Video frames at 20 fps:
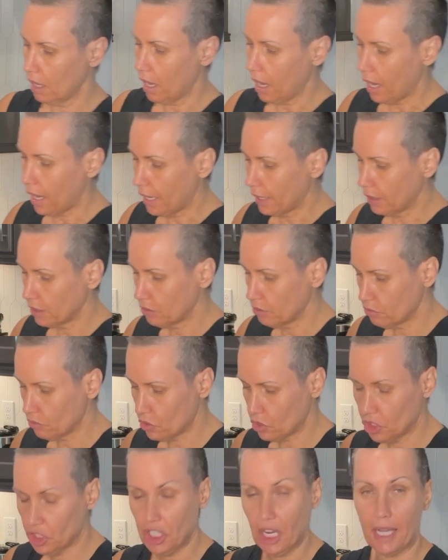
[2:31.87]
I use
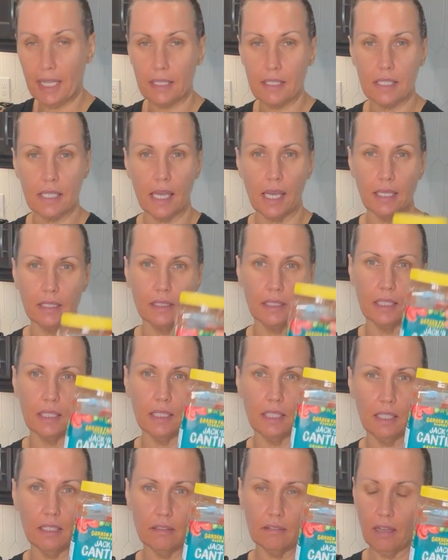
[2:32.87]
Jack's
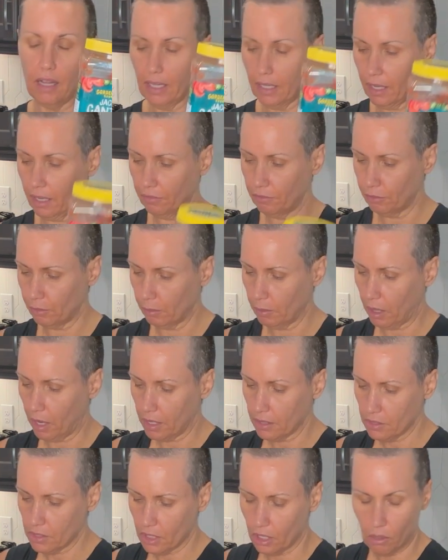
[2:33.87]
Cantina, I got from
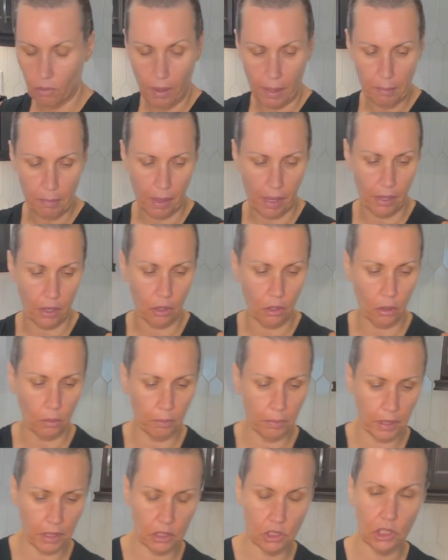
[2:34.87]
Costco. I buy a whole
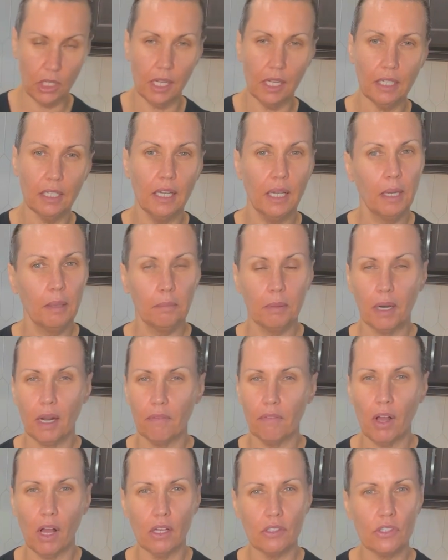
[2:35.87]
big jug, but I've
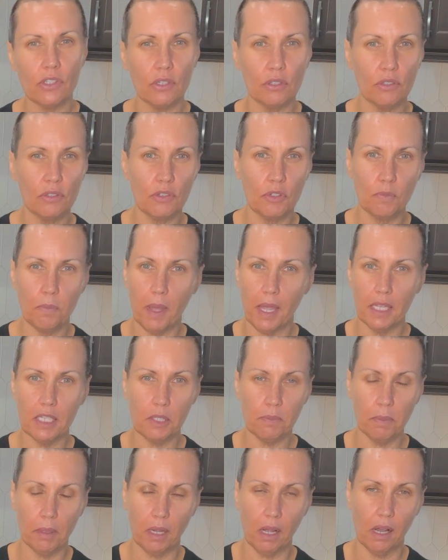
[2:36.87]
also used
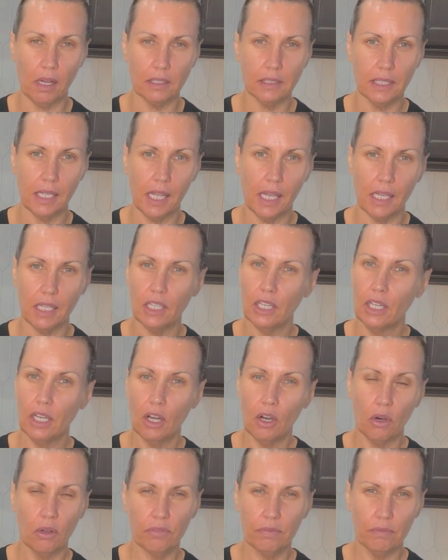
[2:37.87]
Paste Picante
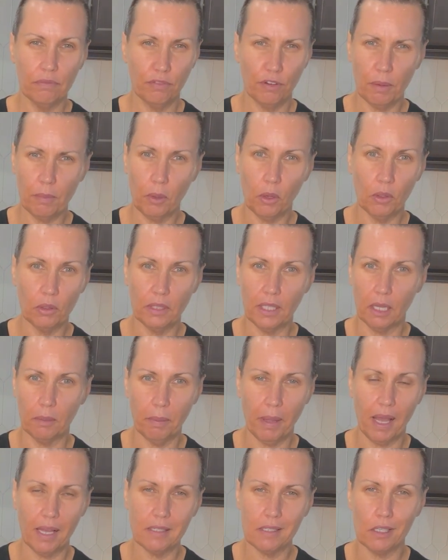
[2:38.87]
from Old El
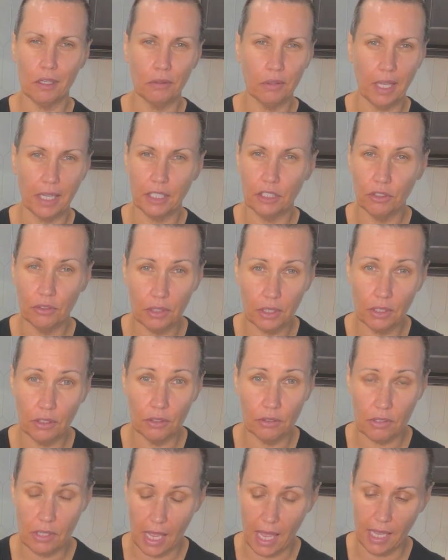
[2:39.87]
Paso. Like, you can
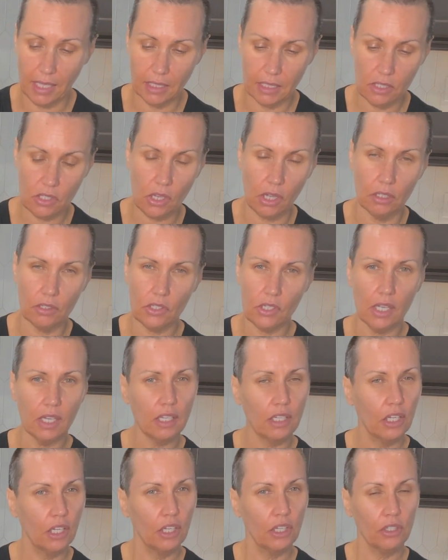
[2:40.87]
use any salsa.
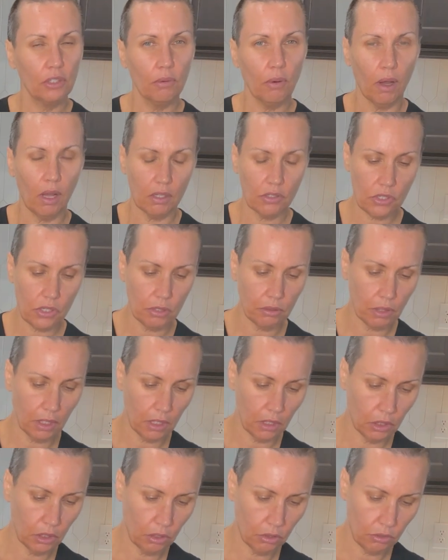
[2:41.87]
You also
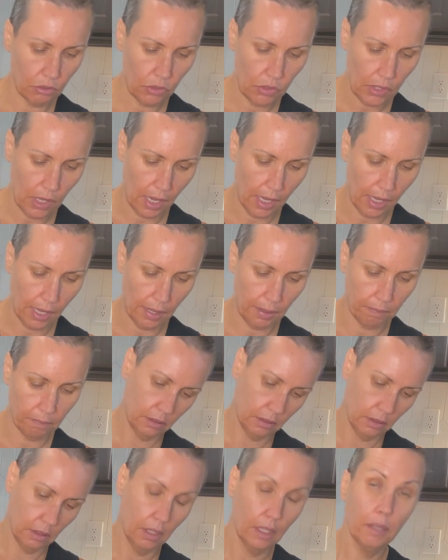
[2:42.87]
can use
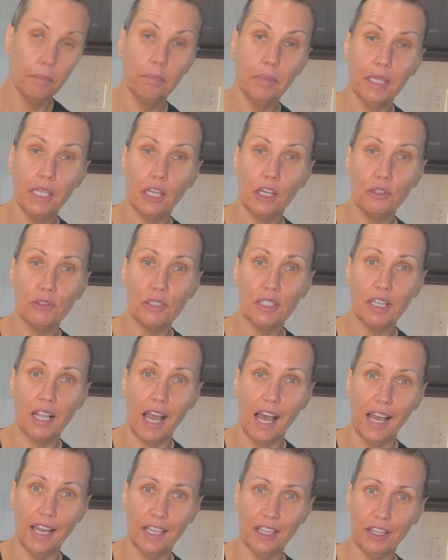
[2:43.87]
Pico de
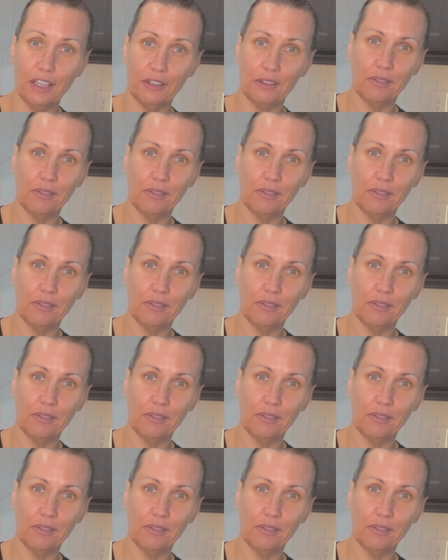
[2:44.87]
Gallo.